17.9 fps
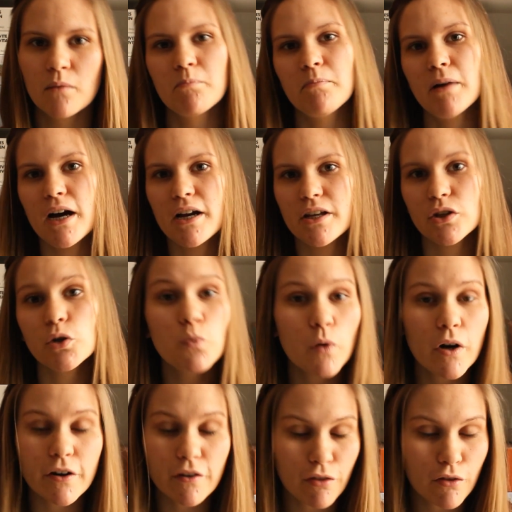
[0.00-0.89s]
But you
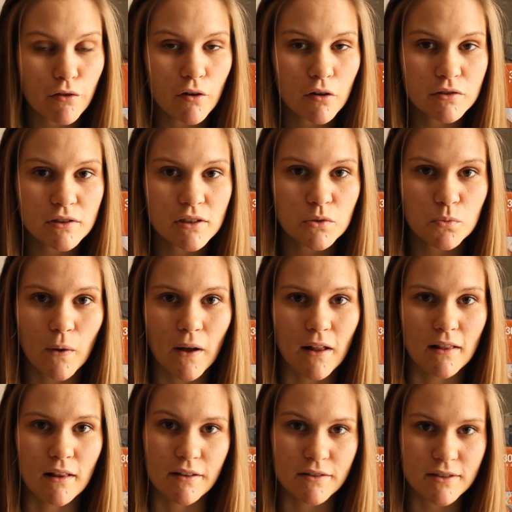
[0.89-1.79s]
work through those as
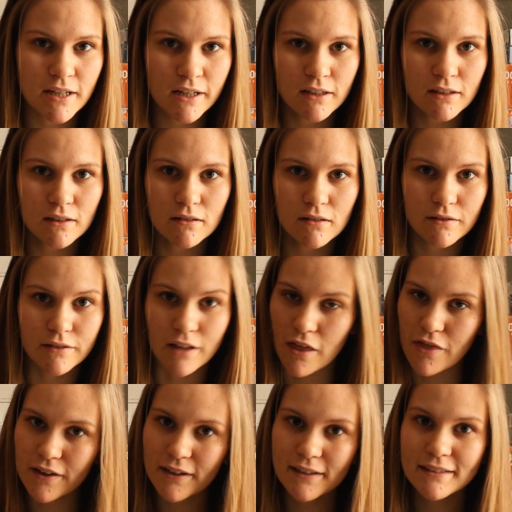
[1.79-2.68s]
well until
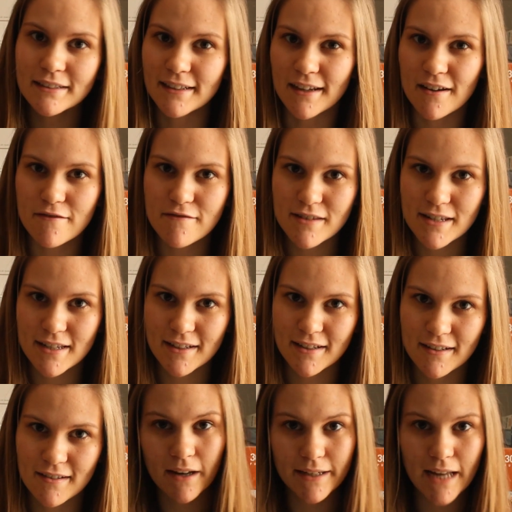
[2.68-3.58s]
nothing's left.
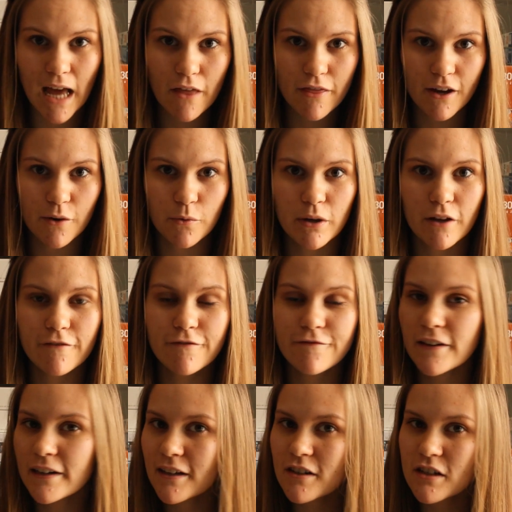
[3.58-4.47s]
Now that we've
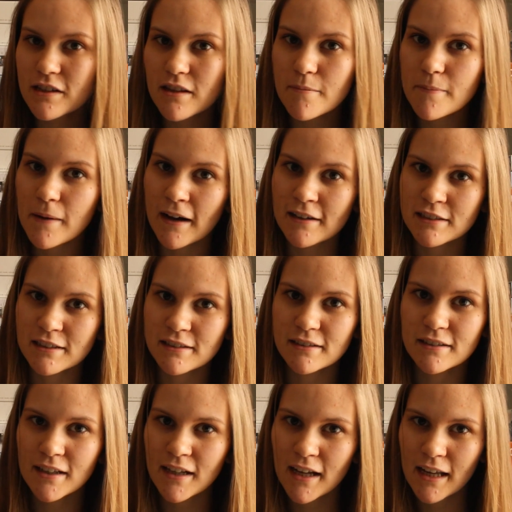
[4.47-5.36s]
finished the
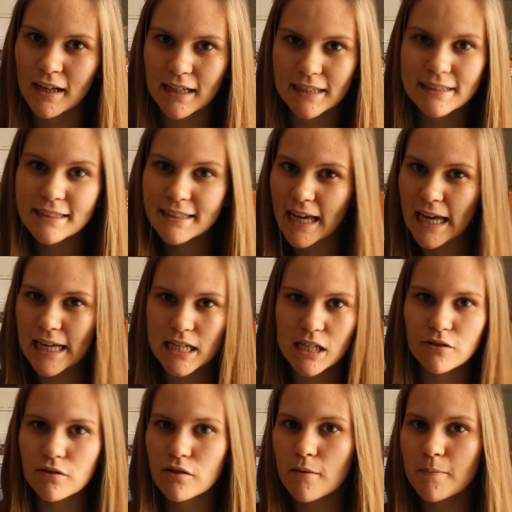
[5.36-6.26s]
puzzle, let's get
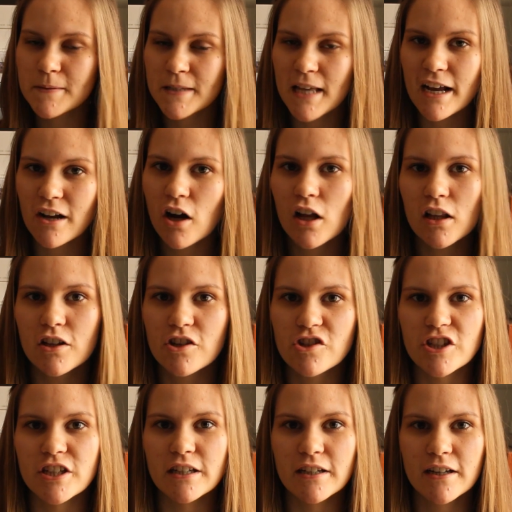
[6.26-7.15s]
into the
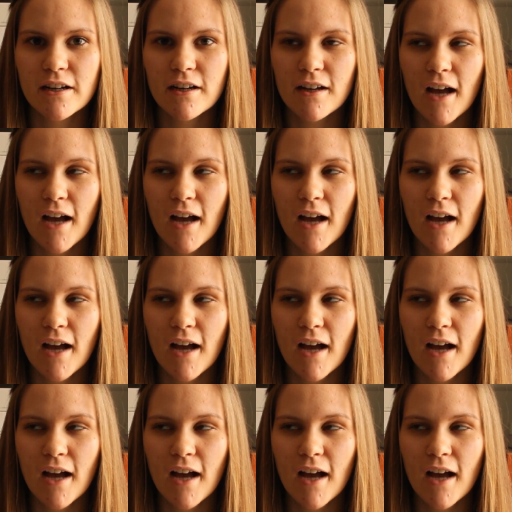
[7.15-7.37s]
psychology.